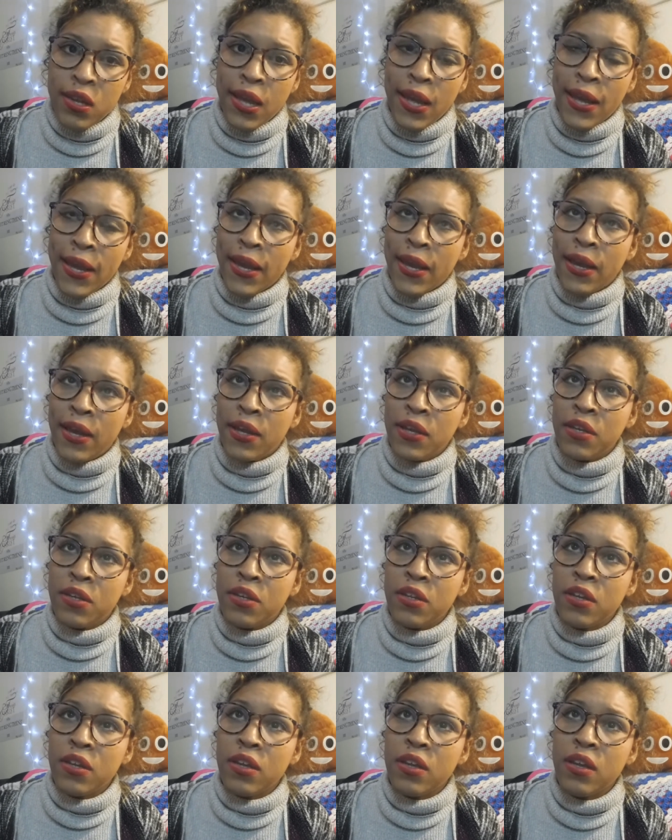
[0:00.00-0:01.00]
And
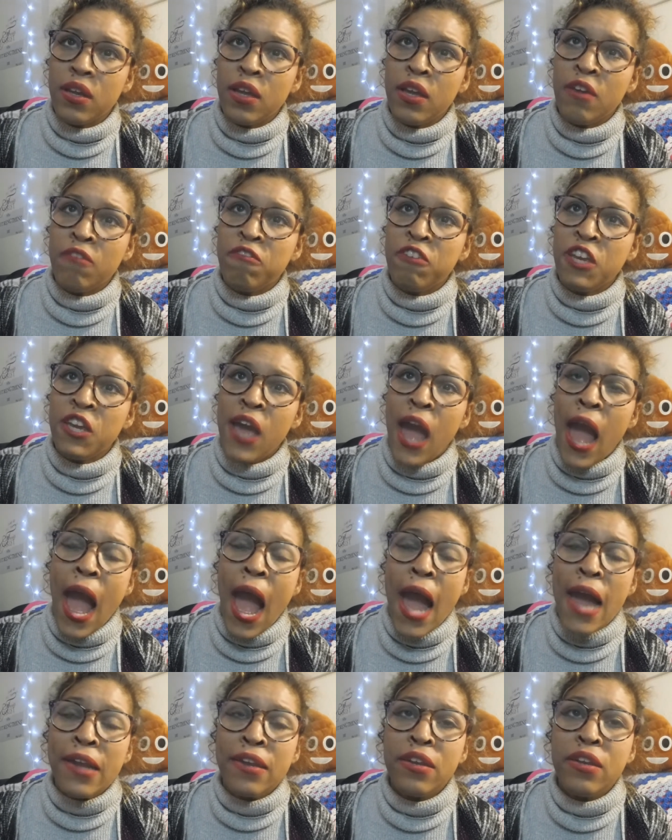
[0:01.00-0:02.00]
if he
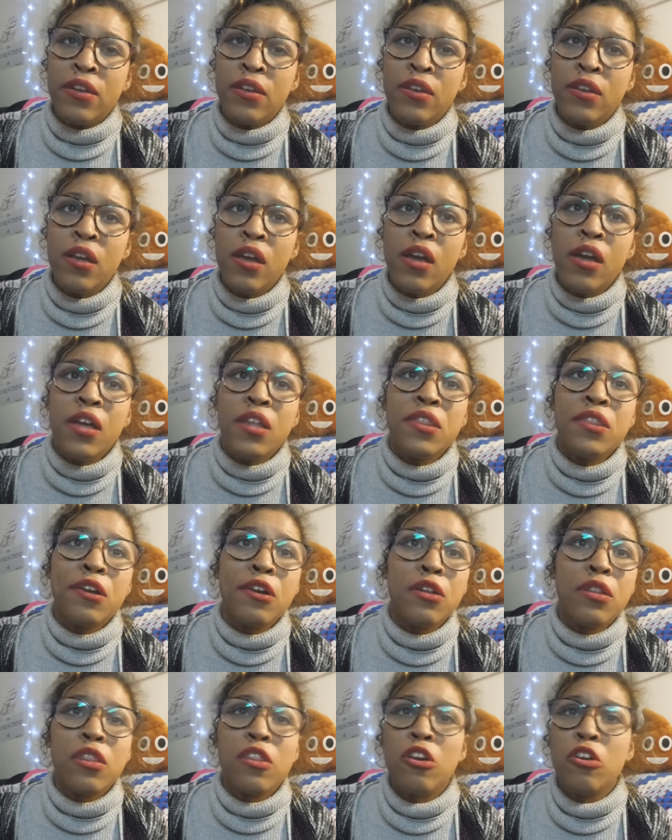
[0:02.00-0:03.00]
hadn't,
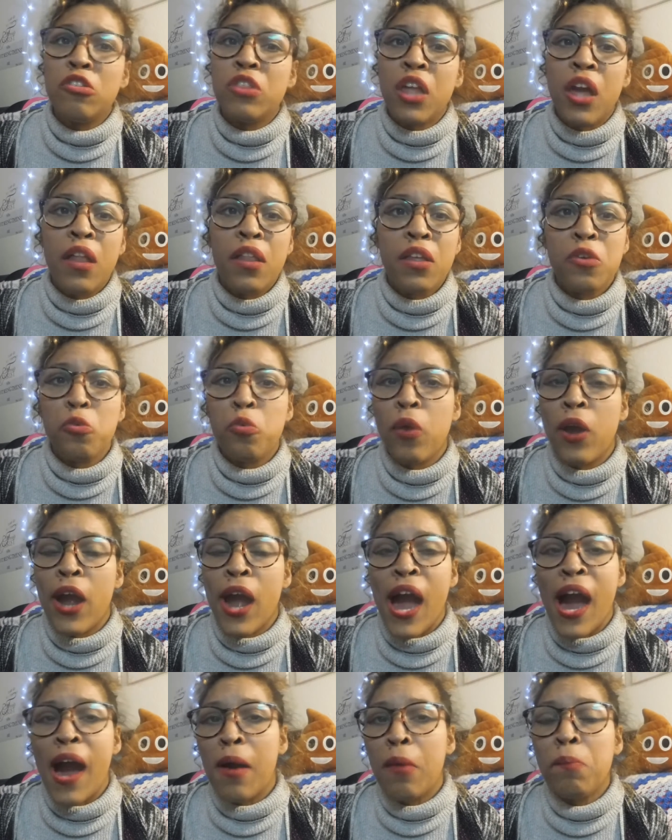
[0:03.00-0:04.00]
there's no telling
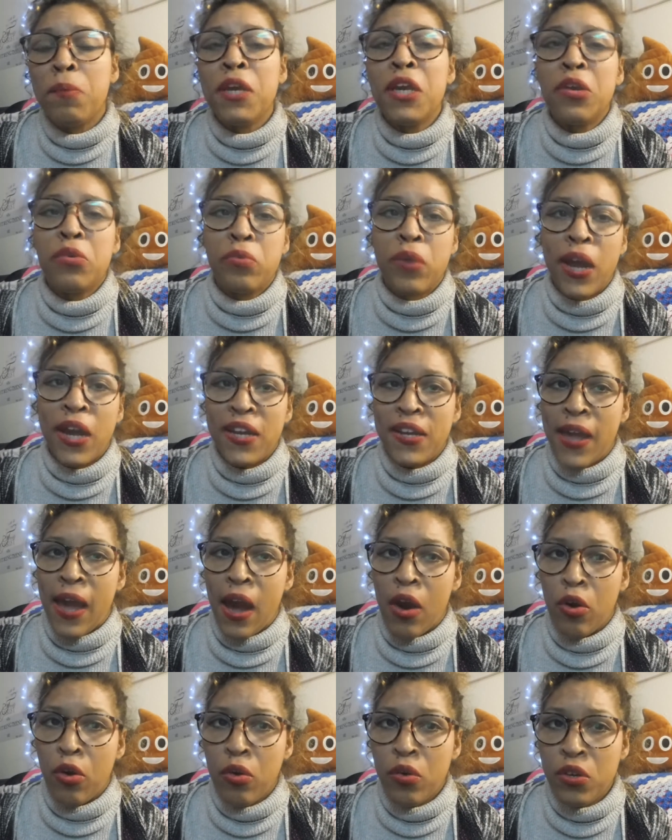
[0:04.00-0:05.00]
where I'll be right
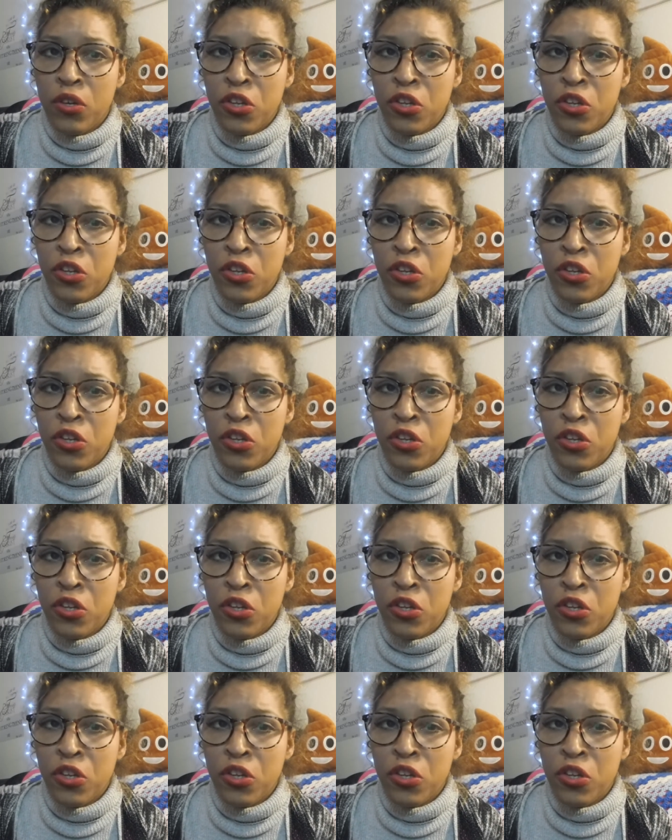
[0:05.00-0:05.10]
now.